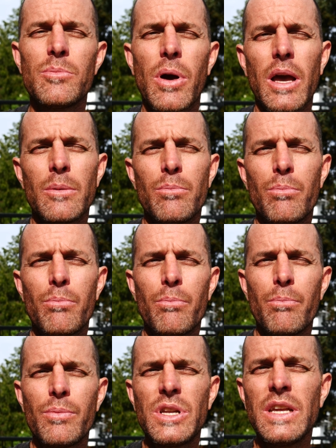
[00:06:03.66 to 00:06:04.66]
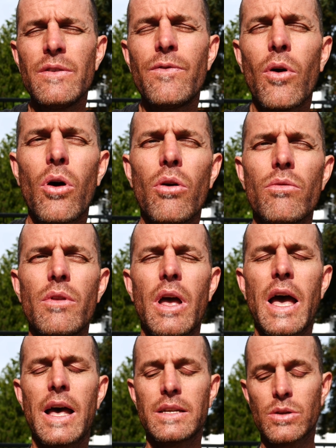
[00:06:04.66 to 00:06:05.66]
by default
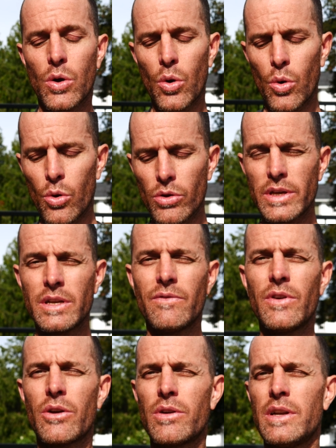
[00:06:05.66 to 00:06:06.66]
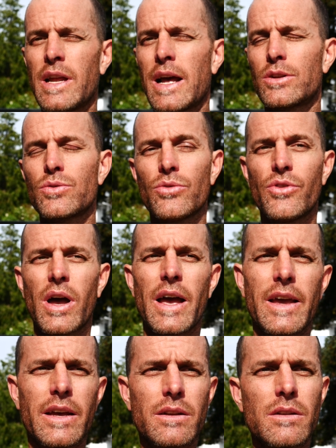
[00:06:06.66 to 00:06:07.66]
as a whole eat a very natural
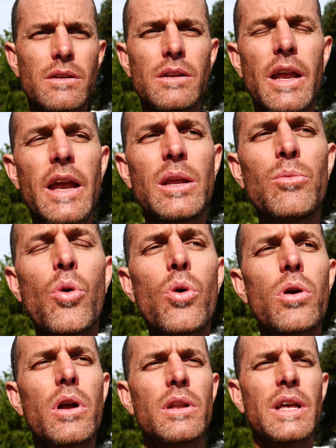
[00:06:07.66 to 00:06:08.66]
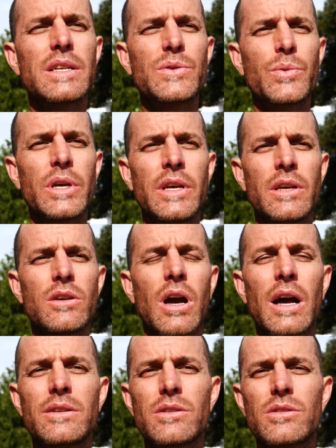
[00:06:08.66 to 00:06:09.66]
diet anymore unless we
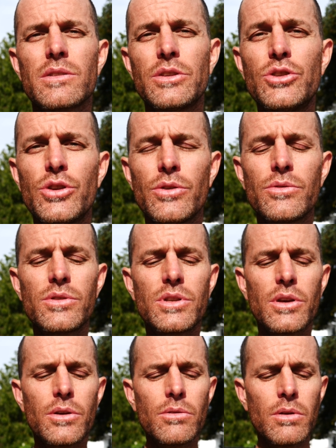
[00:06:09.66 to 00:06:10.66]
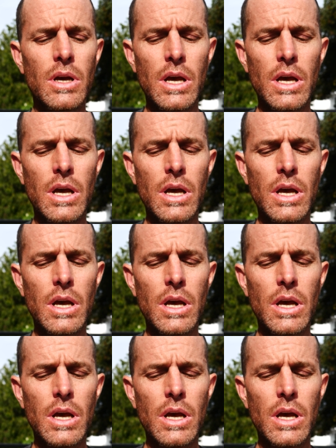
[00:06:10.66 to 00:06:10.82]
consciously choose to.